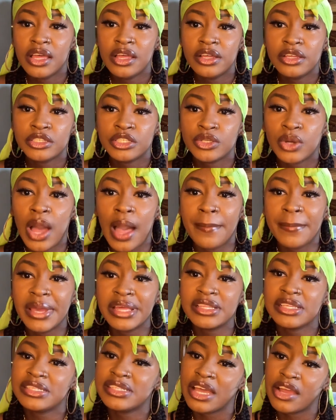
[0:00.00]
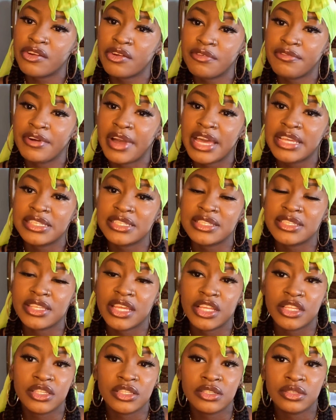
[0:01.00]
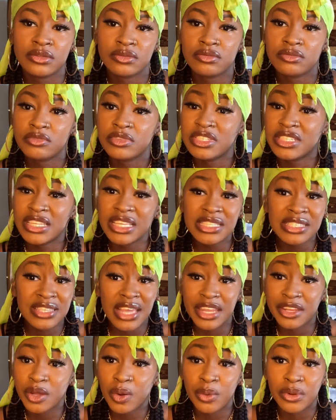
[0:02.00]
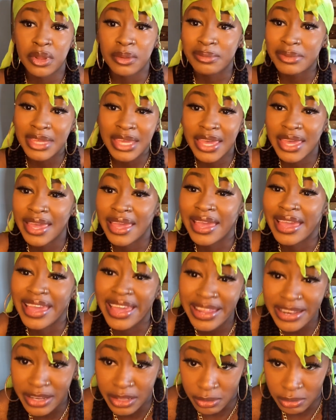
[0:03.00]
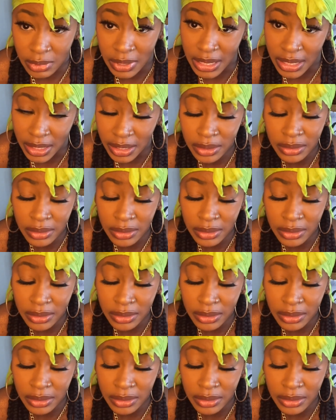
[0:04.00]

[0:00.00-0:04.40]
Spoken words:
So I made a sacrifice and said, since I don't want to be here anyway,